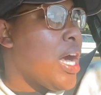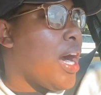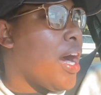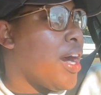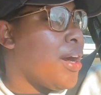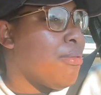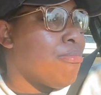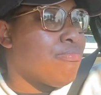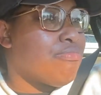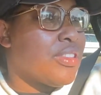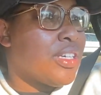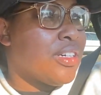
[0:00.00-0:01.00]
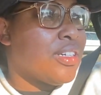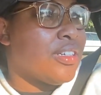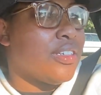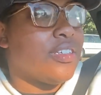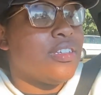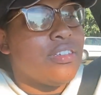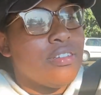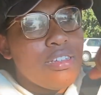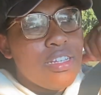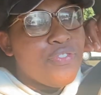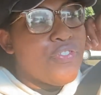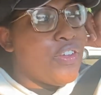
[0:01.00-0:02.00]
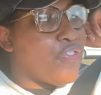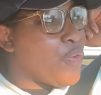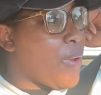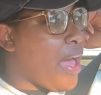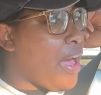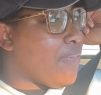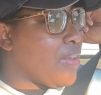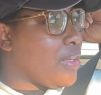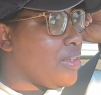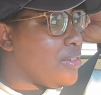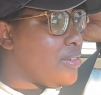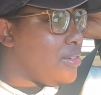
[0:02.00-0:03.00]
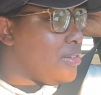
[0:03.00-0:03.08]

if you haven't,